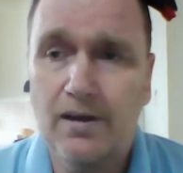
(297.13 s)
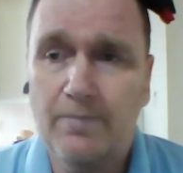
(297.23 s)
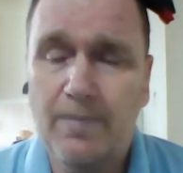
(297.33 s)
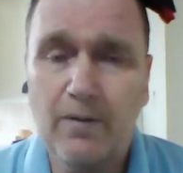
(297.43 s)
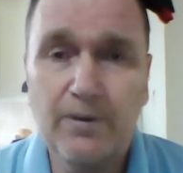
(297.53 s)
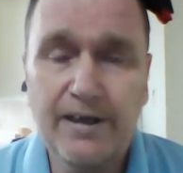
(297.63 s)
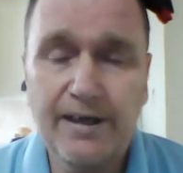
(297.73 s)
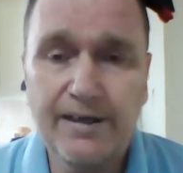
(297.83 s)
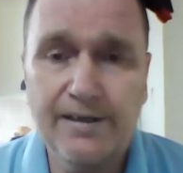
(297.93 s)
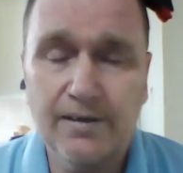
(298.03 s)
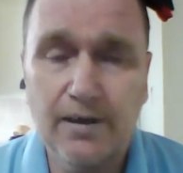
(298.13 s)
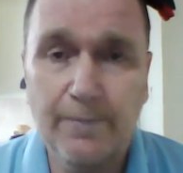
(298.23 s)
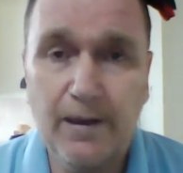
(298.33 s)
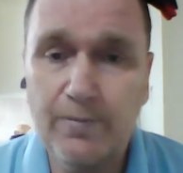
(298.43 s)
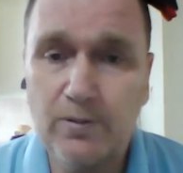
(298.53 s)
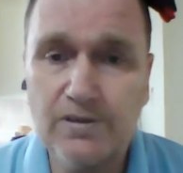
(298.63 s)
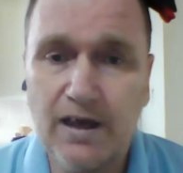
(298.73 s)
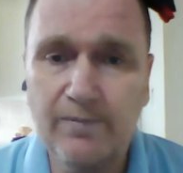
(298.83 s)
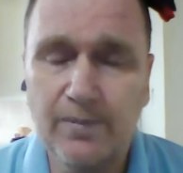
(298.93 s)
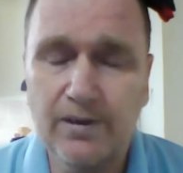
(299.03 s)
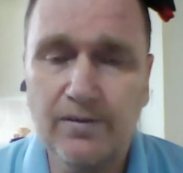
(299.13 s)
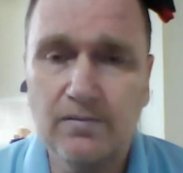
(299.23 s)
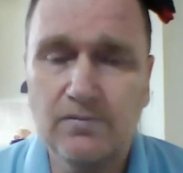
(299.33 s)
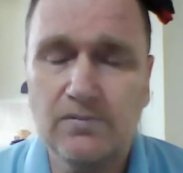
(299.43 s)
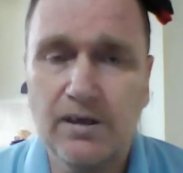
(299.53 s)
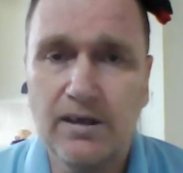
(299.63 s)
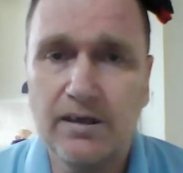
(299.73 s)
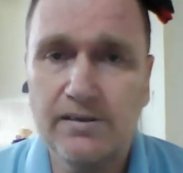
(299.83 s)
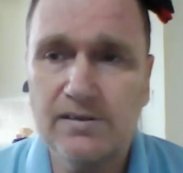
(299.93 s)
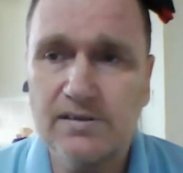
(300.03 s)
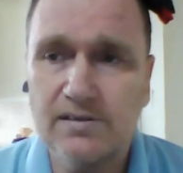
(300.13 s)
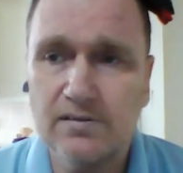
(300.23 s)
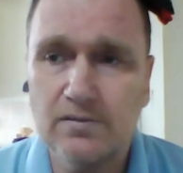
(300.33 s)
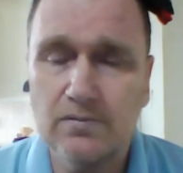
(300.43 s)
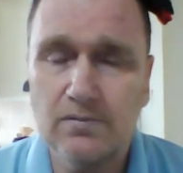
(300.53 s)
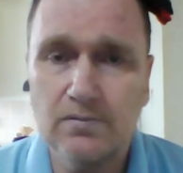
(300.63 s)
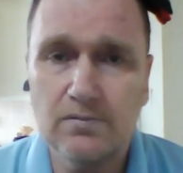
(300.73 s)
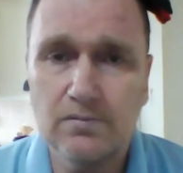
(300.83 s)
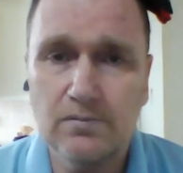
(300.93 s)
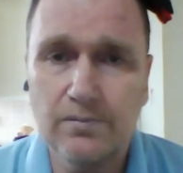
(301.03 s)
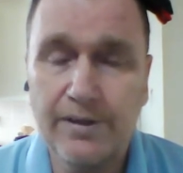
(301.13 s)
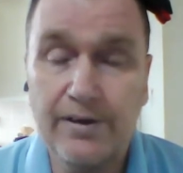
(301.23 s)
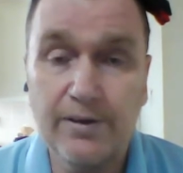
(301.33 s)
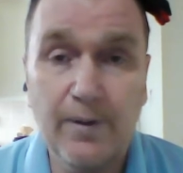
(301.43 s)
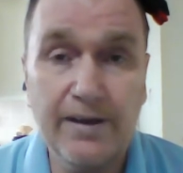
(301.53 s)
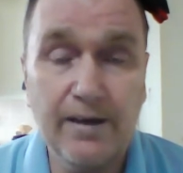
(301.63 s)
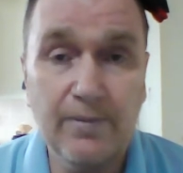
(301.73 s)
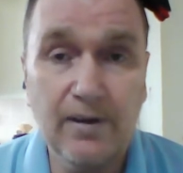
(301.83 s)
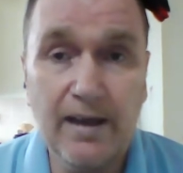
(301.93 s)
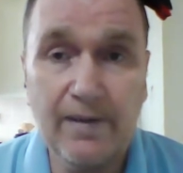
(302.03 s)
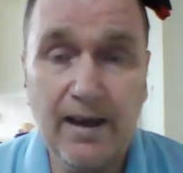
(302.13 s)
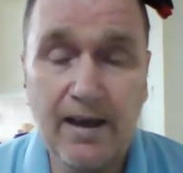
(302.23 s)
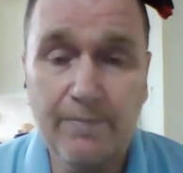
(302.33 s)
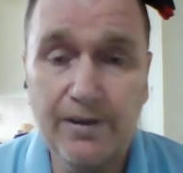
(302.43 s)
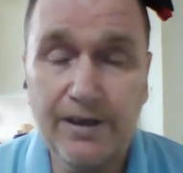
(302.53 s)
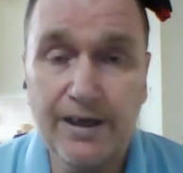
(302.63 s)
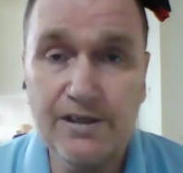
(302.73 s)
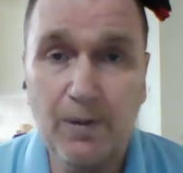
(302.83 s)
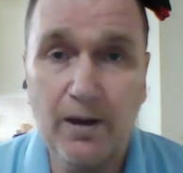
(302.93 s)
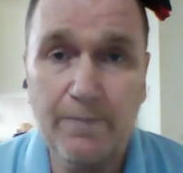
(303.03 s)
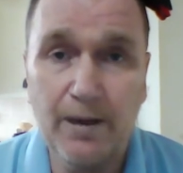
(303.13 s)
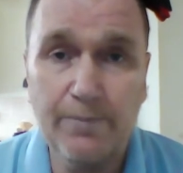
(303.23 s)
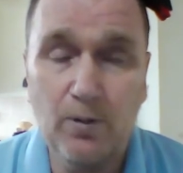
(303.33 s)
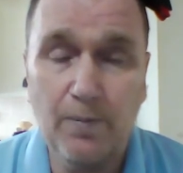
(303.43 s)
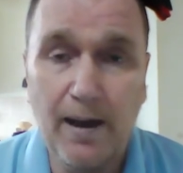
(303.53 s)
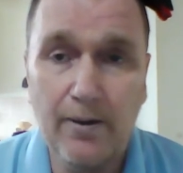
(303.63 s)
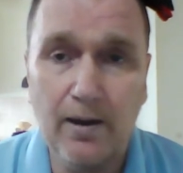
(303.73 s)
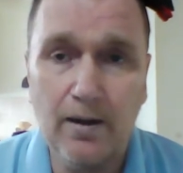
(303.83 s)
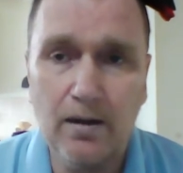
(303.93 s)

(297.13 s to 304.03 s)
But we need a people's government. And the only way that will ever happen is by people power.